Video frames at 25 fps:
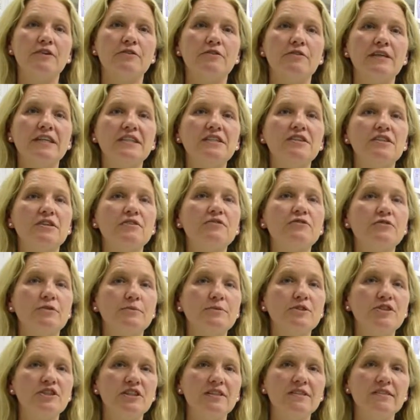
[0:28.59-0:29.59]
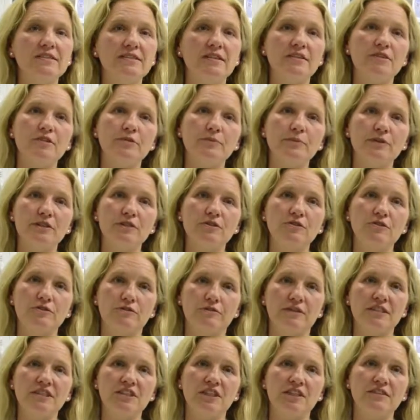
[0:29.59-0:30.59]
ranging from gene therapy to
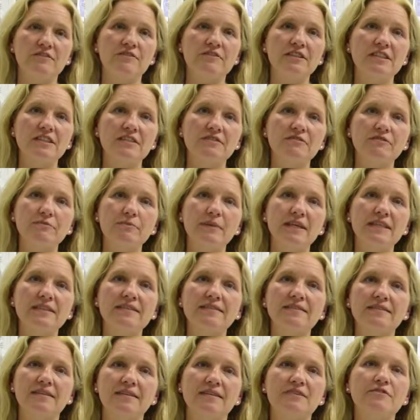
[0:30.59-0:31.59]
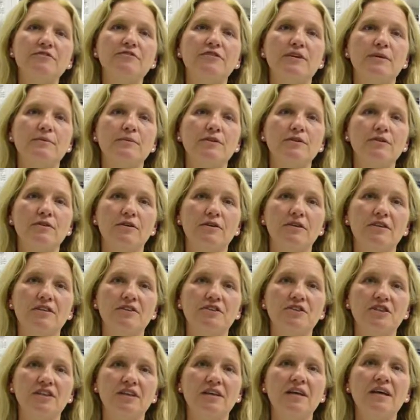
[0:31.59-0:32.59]
regenerative medicine and
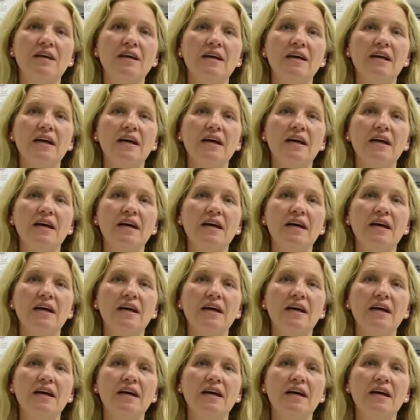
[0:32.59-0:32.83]
pharmacology